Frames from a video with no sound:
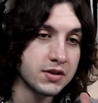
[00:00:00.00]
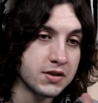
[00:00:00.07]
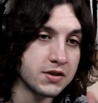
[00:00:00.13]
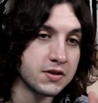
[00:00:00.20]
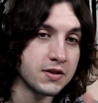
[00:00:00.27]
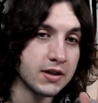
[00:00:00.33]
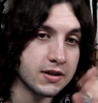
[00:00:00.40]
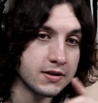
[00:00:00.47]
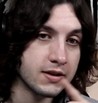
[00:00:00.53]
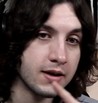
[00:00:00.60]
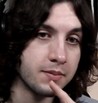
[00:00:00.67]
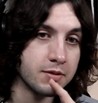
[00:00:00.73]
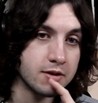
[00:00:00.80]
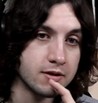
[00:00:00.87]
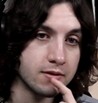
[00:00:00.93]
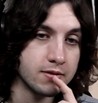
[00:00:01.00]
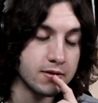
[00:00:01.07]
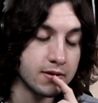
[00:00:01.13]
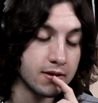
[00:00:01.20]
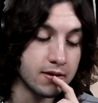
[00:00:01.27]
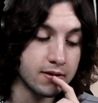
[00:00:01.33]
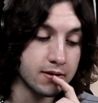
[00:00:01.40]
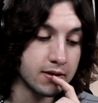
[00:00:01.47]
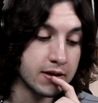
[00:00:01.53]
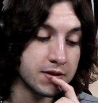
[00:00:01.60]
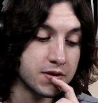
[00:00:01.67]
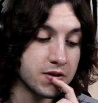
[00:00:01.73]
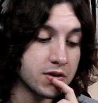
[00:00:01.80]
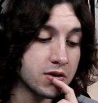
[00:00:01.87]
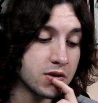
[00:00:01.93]
6 episodes long.
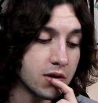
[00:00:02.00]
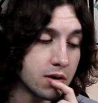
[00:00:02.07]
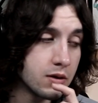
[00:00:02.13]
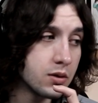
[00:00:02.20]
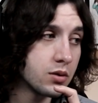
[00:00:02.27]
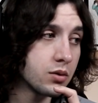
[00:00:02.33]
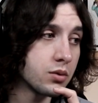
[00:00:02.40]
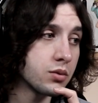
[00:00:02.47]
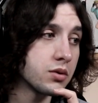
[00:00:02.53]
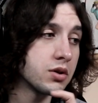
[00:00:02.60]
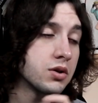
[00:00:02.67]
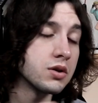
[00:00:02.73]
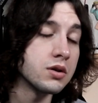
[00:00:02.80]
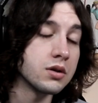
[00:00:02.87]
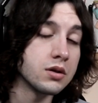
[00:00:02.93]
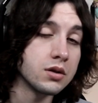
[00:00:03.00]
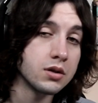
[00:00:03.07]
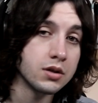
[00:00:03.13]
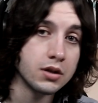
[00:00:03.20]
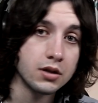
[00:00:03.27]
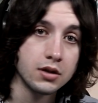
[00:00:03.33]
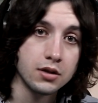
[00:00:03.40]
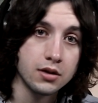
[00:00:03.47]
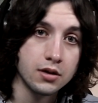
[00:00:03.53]
It's so good.